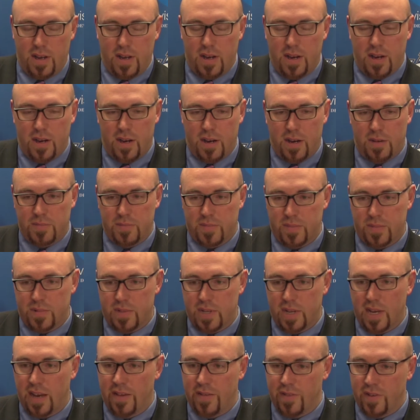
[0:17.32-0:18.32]

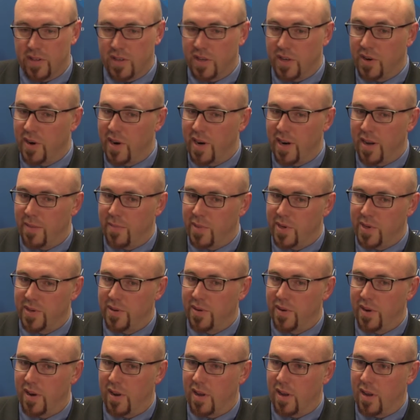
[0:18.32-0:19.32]
to having the great
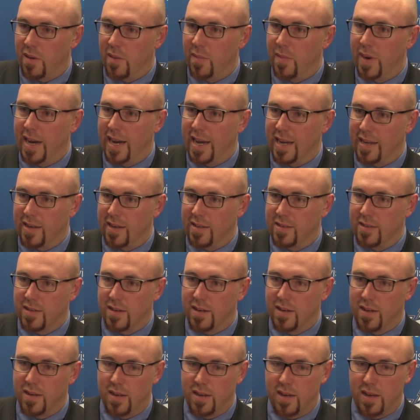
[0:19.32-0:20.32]
opportunity to come back as
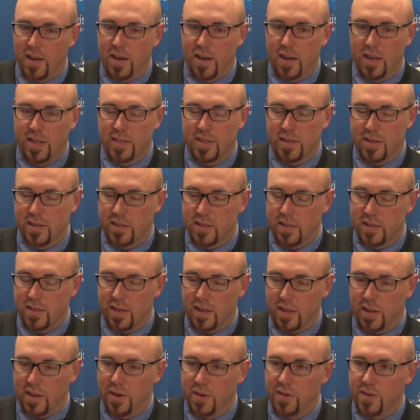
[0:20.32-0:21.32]
an
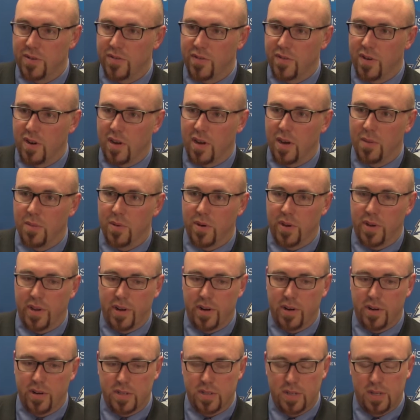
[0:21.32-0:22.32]
assistant coach for a couple of
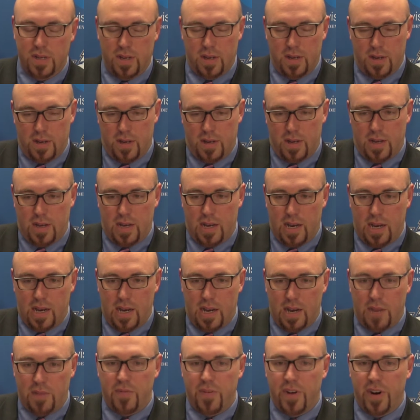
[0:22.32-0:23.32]
years.
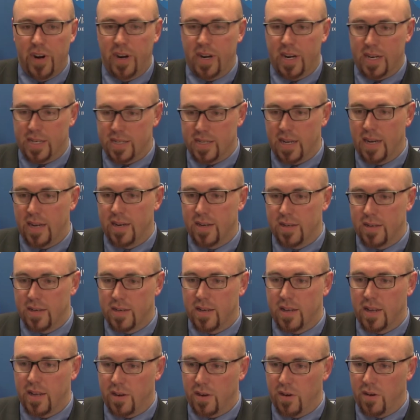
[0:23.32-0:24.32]
I'm very excited to
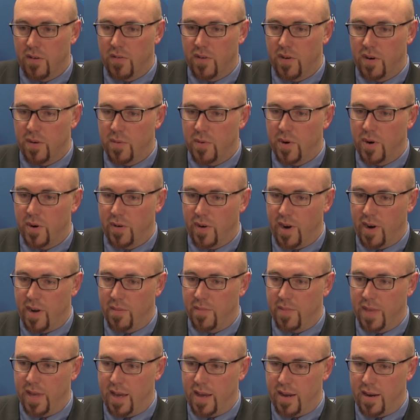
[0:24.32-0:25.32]
take over a
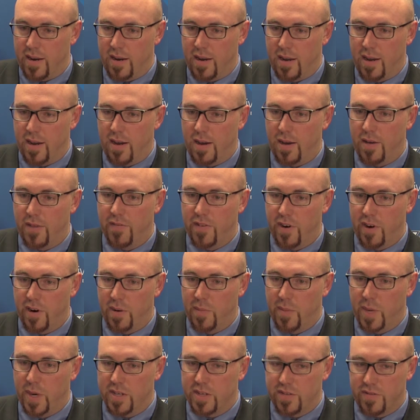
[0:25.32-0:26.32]
program that I
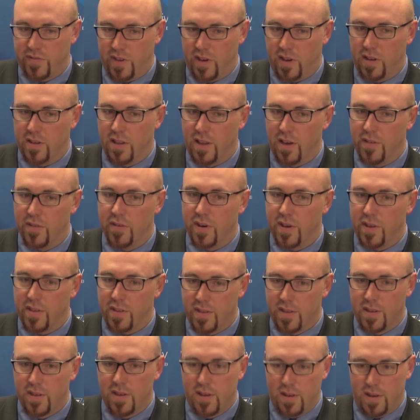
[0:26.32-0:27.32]
very much fell in love with
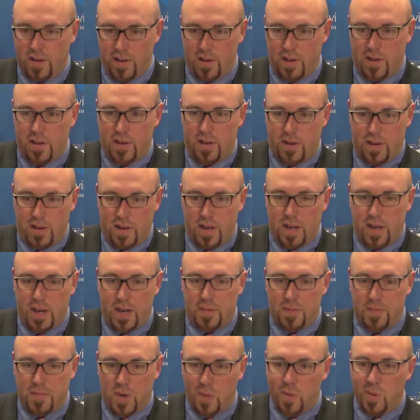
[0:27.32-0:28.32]

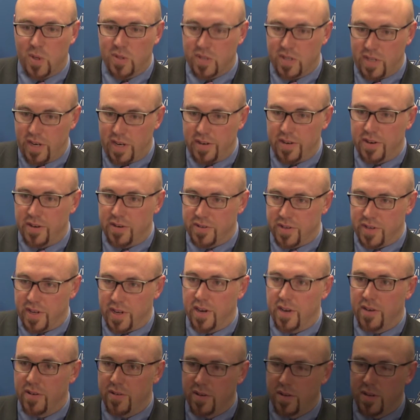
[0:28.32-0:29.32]
almost 10 years
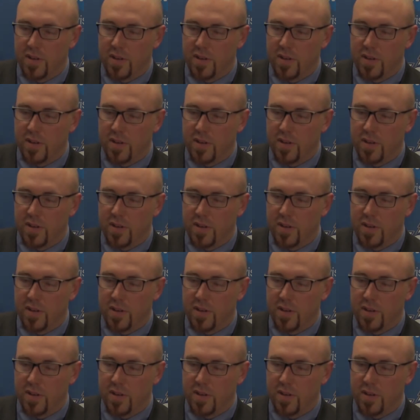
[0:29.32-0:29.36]
ago.